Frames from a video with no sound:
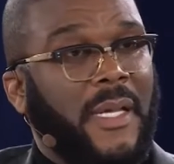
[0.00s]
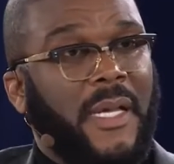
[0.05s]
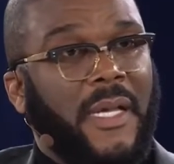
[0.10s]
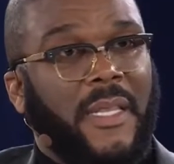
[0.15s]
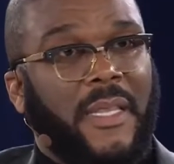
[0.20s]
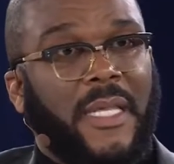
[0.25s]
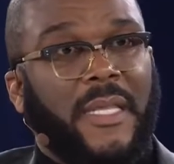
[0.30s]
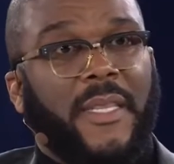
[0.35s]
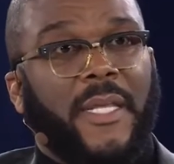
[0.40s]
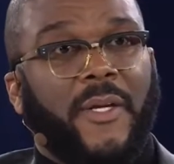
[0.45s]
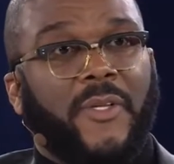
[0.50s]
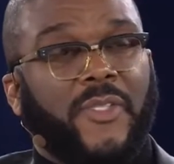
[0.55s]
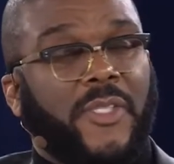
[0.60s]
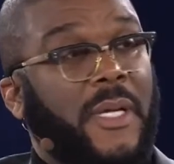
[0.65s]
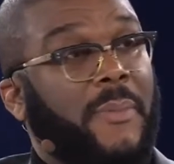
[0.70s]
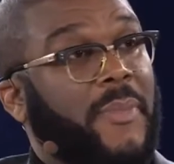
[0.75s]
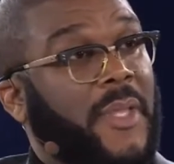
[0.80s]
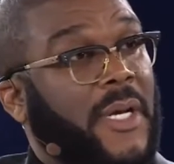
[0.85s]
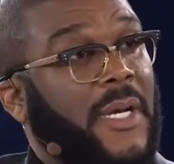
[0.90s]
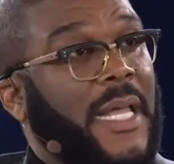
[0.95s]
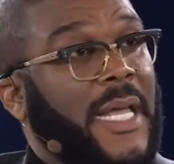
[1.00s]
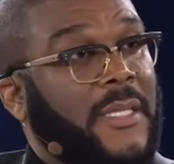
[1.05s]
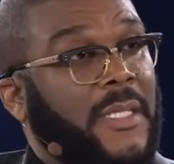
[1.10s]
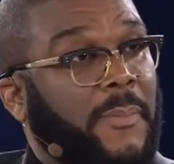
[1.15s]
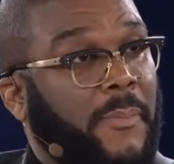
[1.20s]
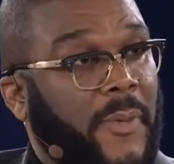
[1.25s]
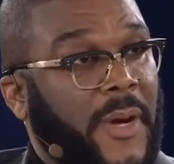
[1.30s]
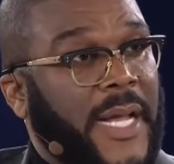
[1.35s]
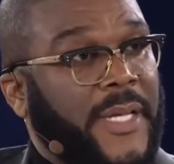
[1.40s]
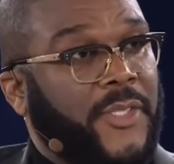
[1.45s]
Then there are some that are like the
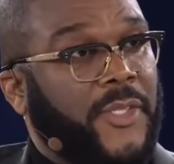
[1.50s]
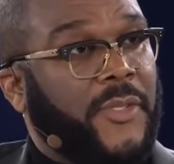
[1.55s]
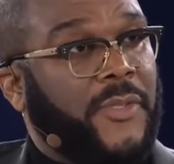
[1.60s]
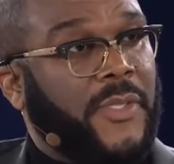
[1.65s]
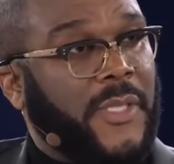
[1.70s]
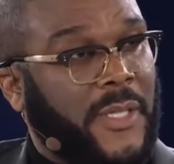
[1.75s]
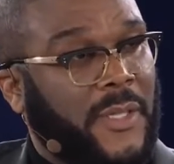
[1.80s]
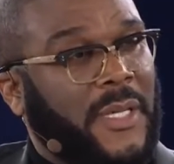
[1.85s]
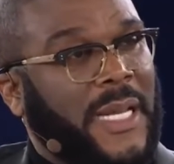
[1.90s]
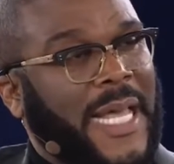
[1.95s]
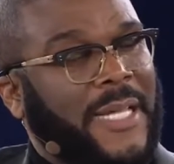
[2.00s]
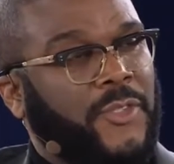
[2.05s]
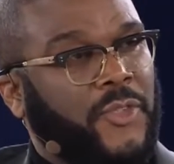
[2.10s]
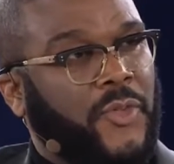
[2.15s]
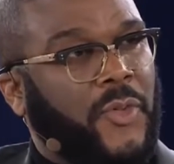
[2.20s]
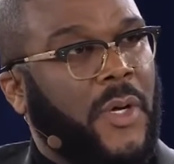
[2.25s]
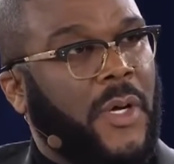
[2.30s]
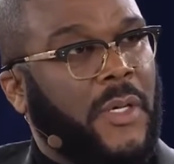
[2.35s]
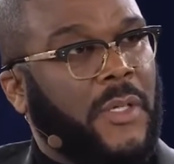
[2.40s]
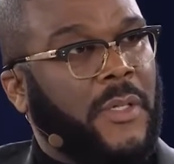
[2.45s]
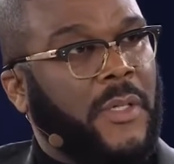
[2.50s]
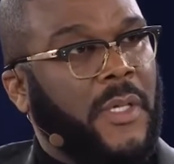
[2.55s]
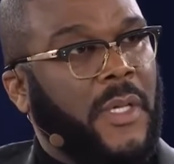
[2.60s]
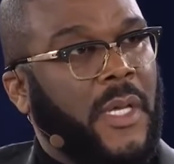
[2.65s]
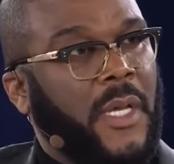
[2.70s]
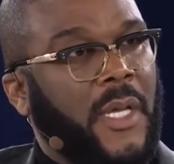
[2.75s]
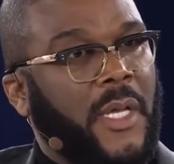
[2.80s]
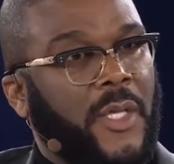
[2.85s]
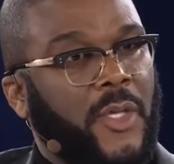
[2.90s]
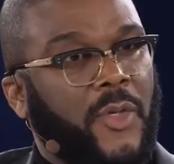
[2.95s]
branches. They're a lot stronger.
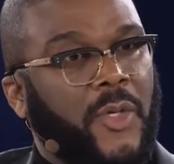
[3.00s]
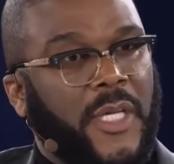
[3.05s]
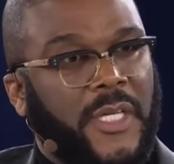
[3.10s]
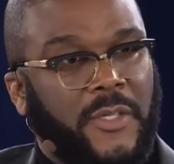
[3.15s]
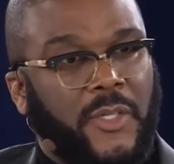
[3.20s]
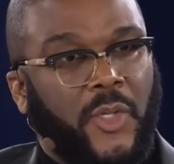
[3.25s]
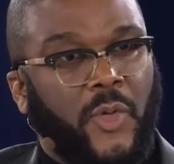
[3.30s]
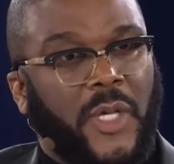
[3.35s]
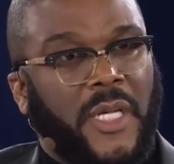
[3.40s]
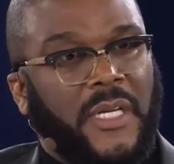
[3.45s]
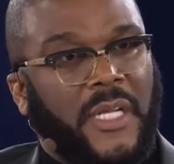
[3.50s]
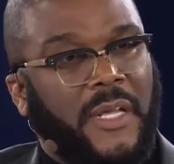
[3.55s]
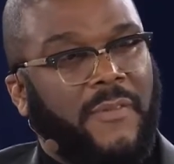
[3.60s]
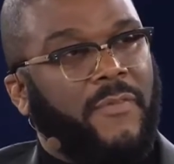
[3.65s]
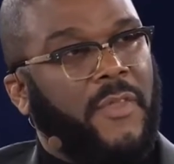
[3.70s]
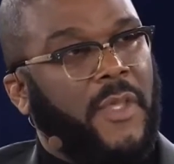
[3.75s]
You can you can give